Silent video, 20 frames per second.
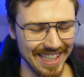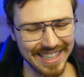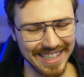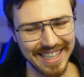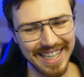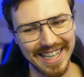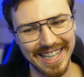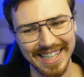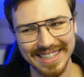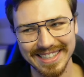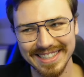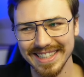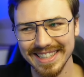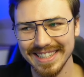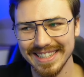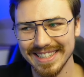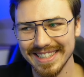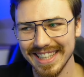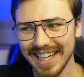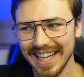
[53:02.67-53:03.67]
Yeah, it's
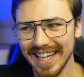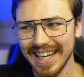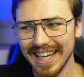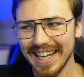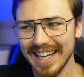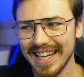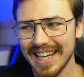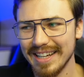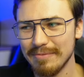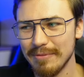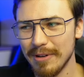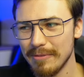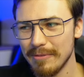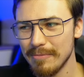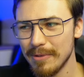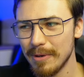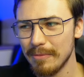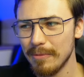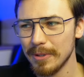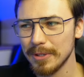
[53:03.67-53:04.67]
it's uh, what,
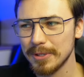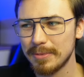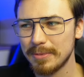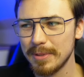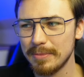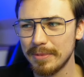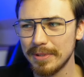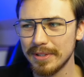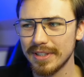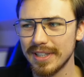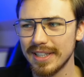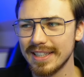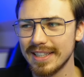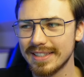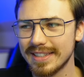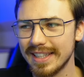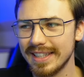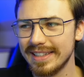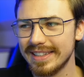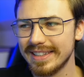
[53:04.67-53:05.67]
what most people don't
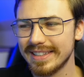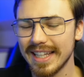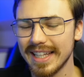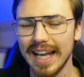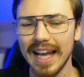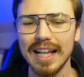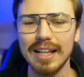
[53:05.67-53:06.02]
understand this.